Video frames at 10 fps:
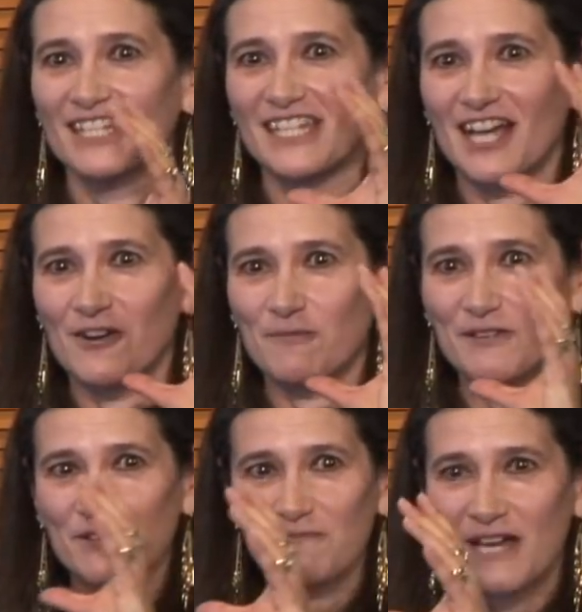to help me
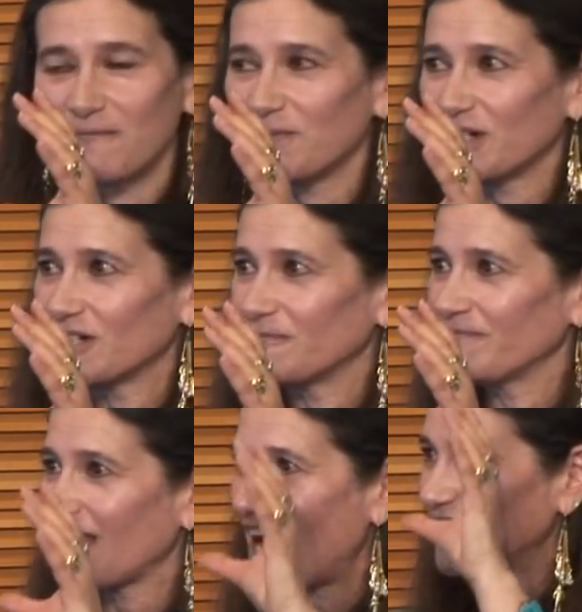remember.
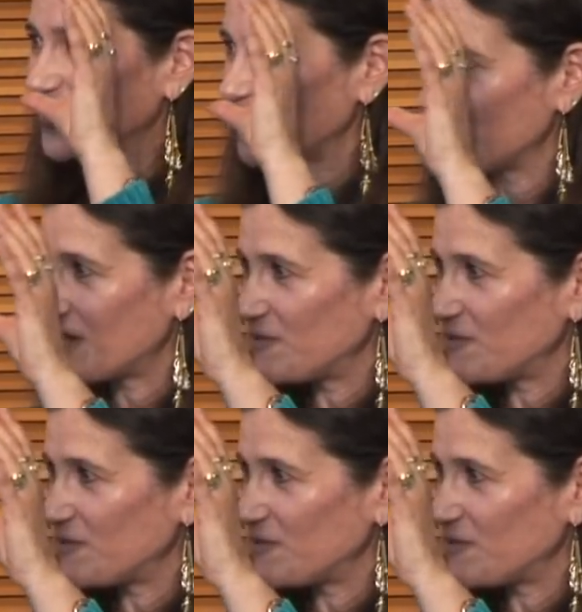I don't want